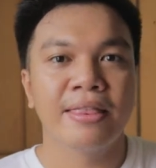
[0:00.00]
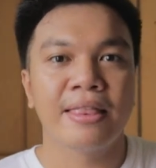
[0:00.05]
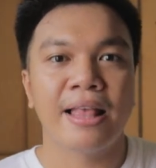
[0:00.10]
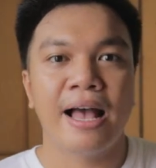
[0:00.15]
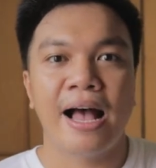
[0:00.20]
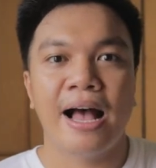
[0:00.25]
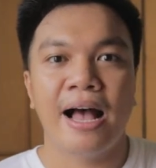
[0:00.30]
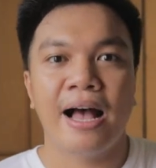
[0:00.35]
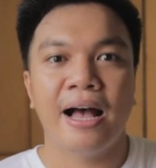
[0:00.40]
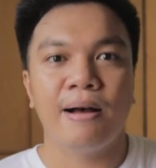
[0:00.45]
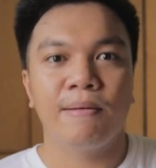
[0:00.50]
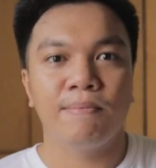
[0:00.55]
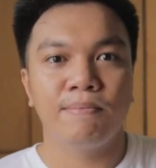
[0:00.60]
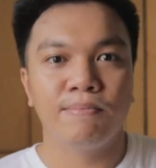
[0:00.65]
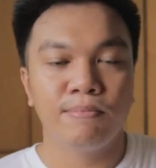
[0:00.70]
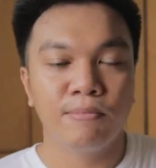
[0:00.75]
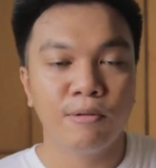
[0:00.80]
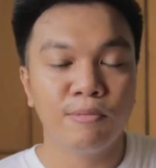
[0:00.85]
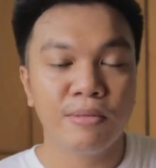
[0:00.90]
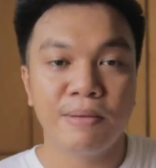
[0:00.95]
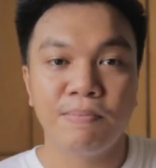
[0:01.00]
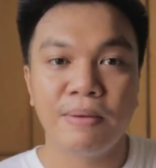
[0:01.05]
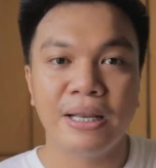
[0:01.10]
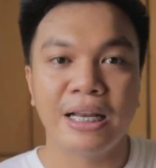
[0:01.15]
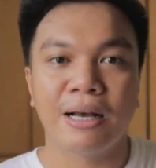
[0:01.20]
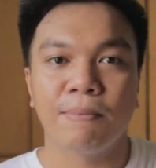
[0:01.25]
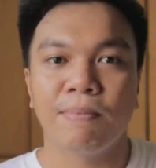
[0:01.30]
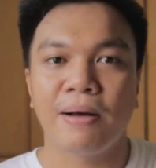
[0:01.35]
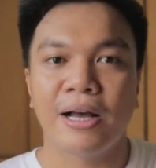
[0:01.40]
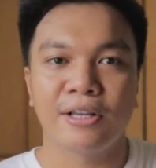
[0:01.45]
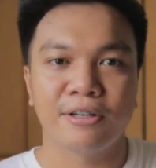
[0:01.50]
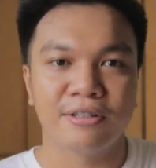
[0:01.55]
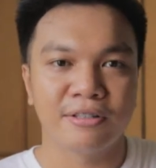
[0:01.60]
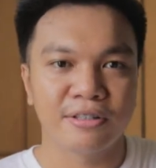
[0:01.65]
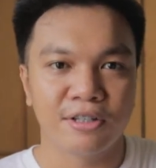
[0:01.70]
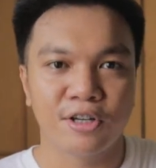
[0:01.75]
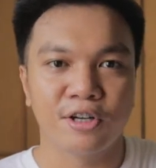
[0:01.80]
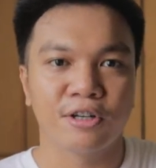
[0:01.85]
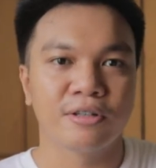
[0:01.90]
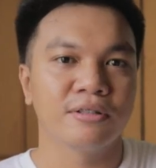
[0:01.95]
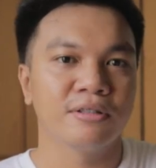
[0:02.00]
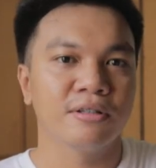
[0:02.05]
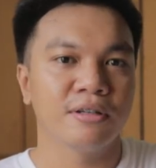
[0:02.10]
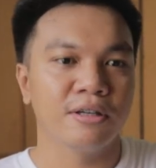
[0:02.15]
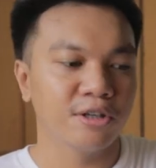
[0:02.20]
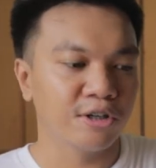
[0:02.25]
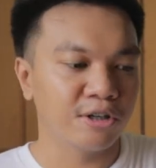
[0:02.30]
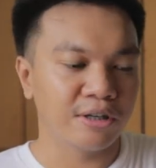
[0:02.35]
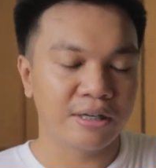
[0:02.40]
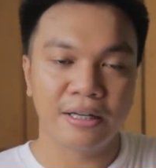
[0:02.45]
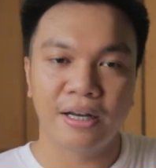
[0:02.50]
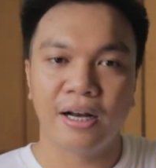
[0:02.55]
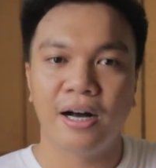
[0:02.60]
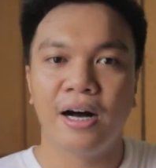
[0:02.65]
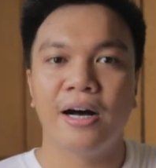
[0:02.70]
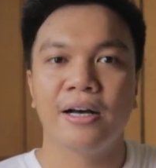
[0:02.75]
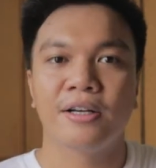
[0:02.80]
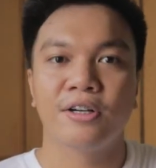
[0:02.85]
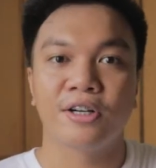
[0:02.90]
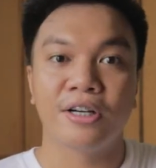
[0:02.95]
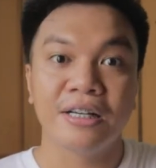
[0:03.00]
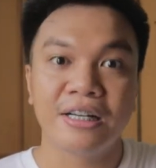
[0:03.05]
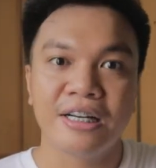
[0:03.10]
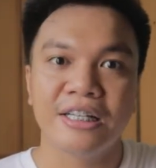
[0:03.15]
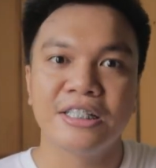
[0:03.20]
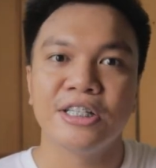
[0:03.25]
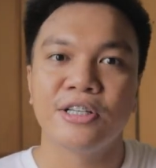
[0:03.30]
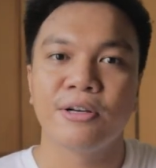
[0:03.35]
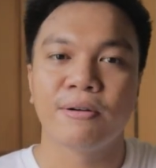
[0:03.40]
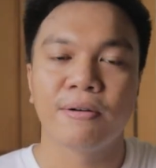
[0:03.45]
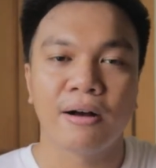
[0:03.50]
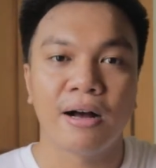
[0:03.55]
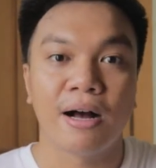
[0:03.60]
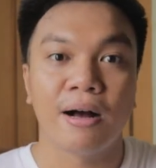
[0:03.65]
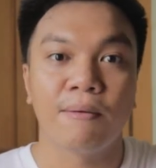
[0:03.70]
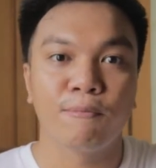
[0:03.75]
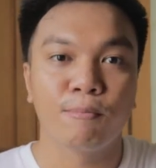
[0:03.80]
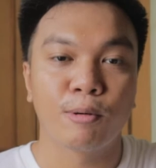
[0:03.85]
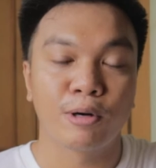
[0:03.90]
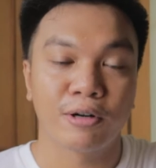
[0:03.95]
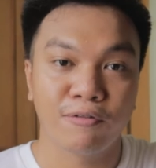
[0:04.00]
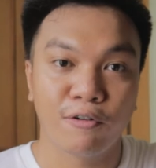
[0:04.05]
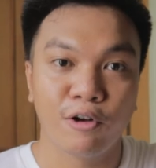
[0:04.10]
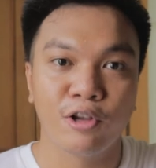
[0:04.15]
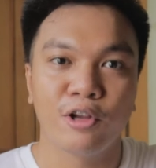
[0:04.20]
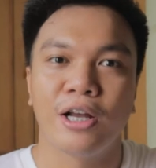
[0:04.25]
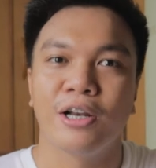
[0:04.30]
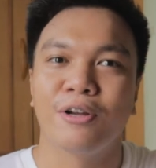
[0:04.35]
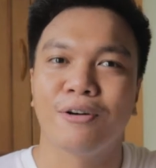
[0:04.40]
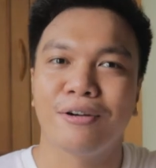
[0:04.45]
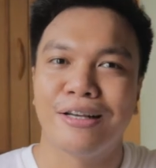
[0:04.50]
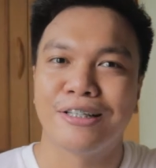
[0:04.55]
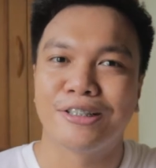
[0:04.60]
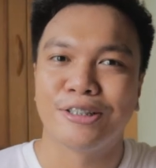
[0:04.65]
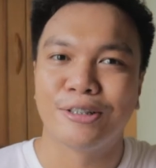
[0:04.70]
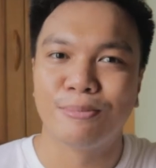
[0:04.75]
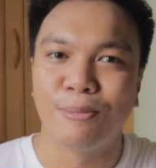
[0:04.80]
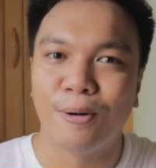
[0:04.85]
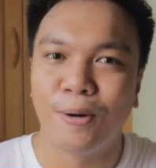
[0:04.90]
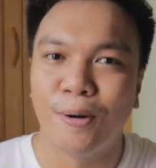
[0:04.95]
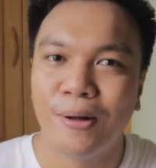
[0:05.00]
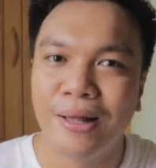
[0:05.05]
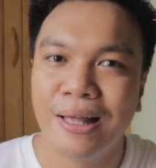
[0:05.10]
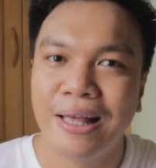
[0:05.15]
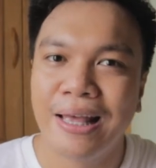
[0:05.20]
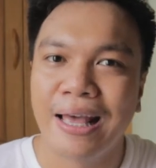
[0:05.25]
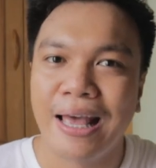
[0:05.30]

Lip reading: na bumibili ka pa, you're increasing yung portfolio allocation mo.